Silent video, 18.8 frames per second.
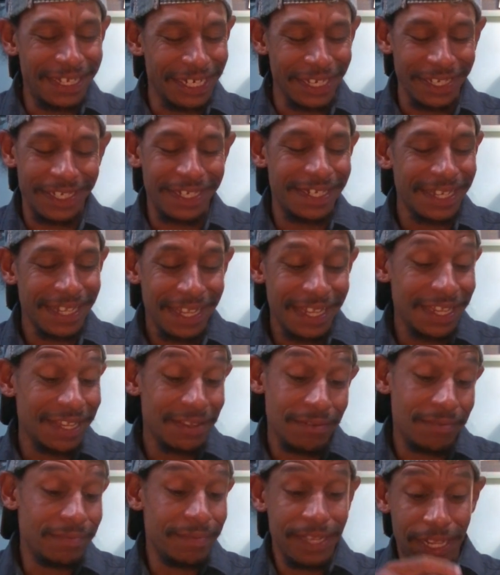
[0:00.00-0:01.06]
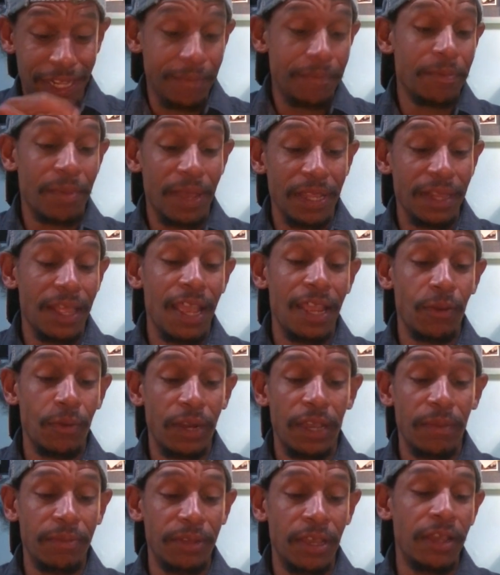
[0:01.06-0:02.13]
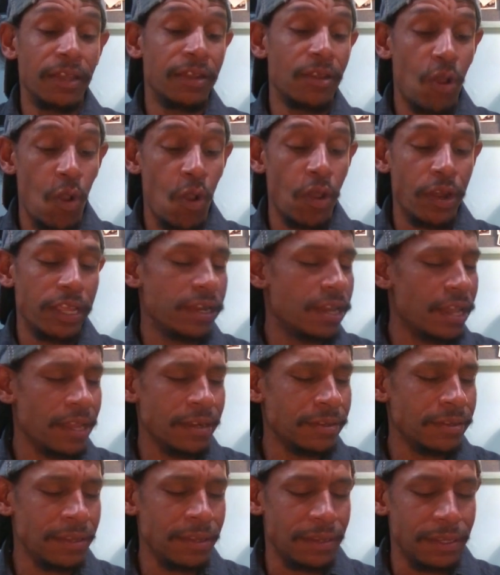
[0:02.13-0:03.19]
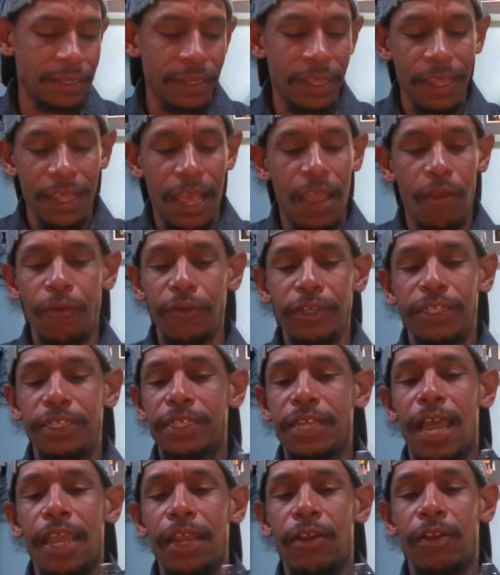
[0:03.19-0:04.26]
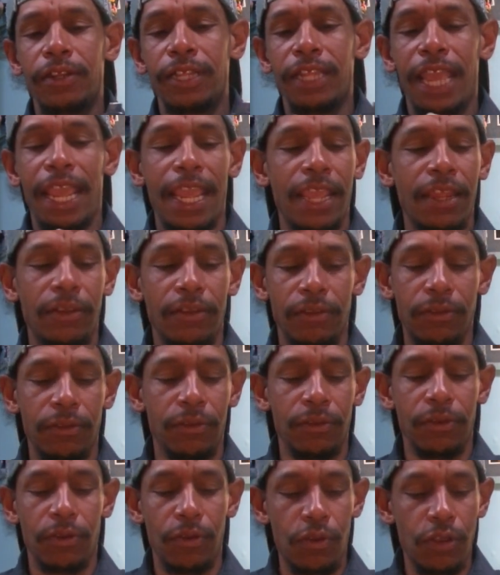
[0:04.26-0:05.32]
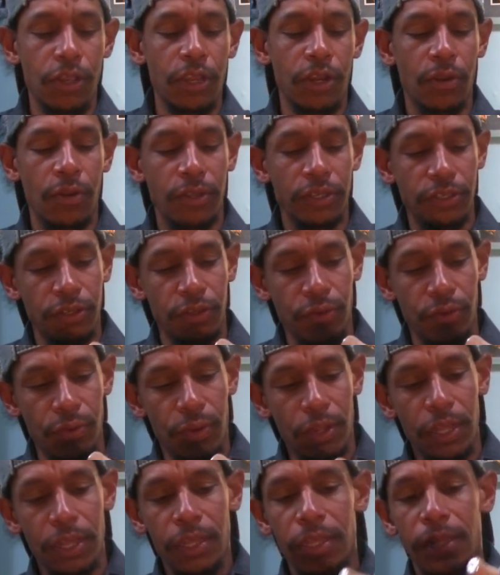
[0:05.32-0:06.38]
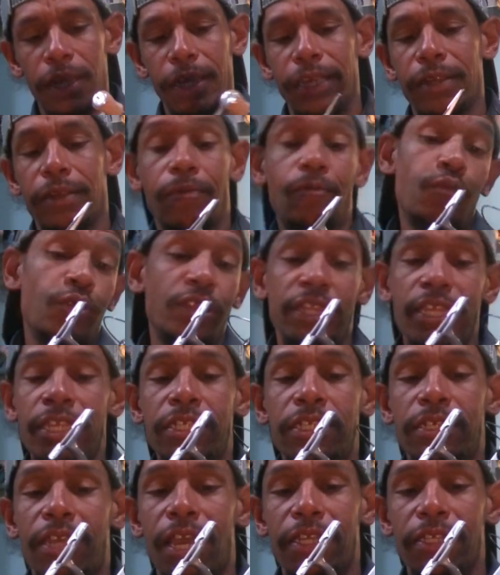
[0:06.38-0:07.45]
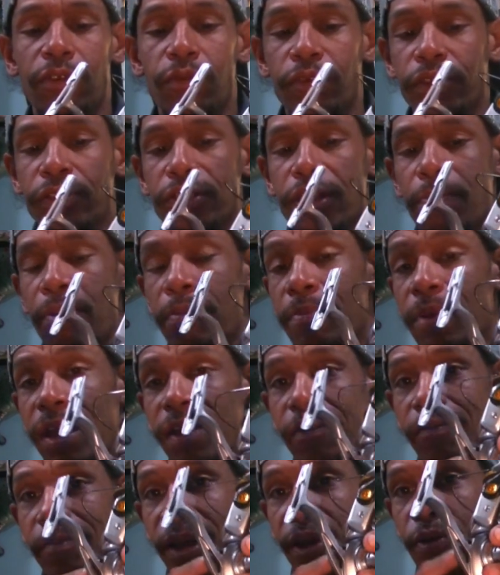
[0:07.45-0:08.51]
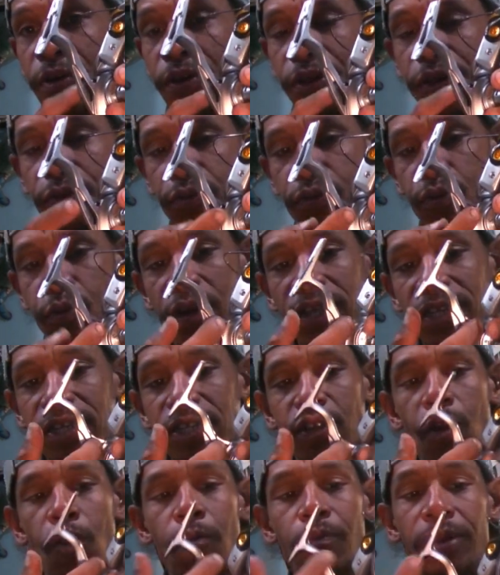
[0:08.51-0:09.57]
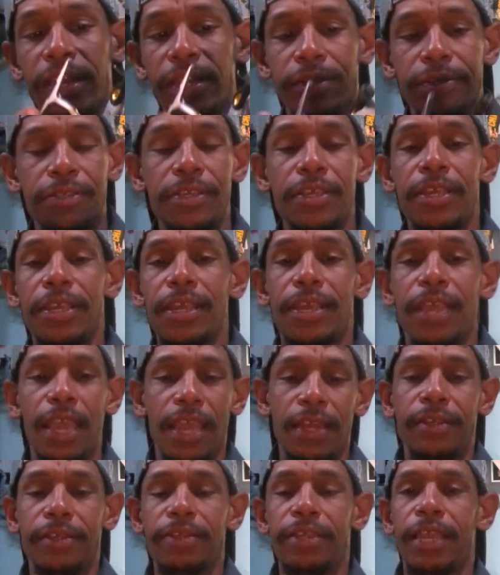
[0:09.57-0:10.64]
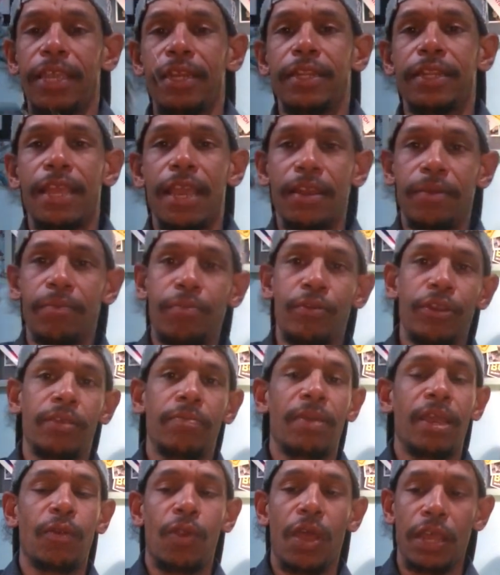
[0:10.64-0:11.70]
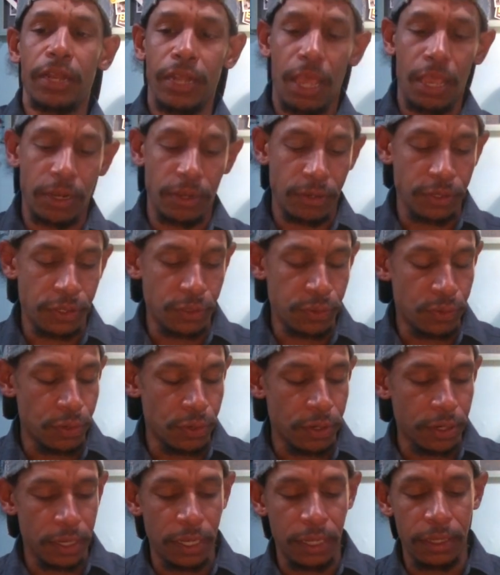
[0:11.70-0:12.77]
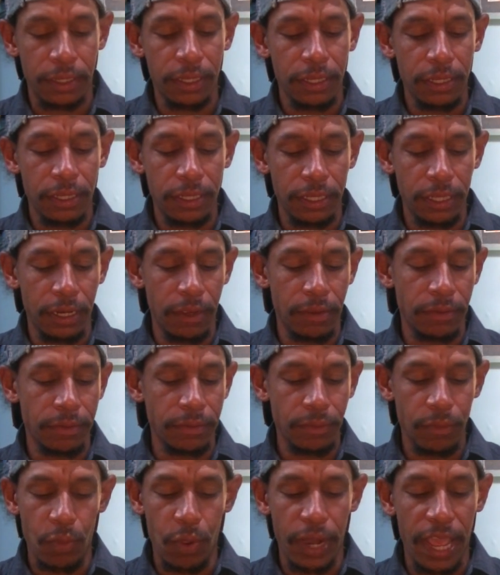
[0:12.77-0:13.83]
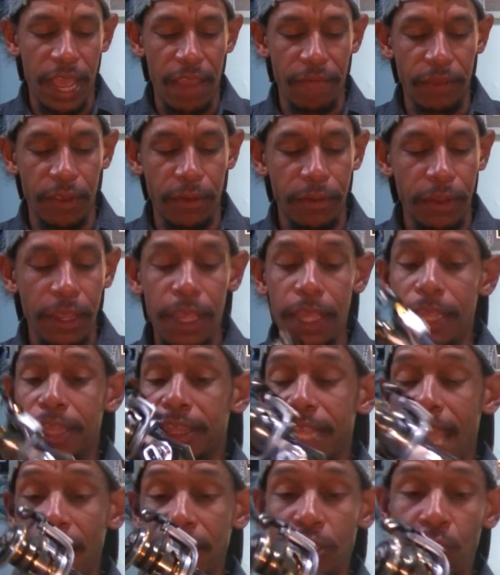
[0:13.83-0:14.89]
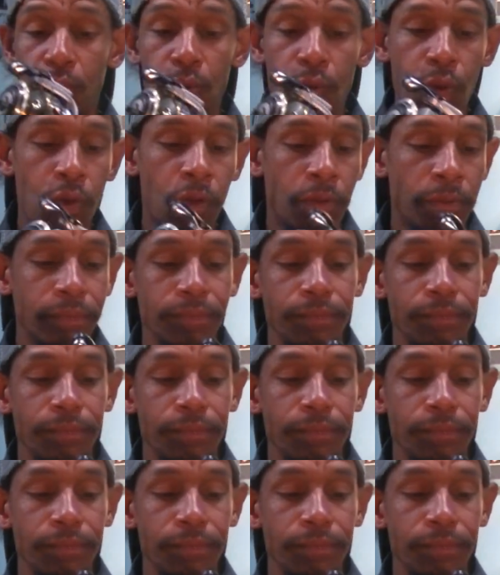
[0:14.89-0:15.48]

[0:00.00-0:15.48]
just clipped my line when I'm done on it. I don't know. I always tie it onto the handle or hook it onto, like uh, with these kinds of reels, I put my, my hook through one of these openings and tighten it down and put it in my rod lockers or, uh, you know, what have you. That's cool.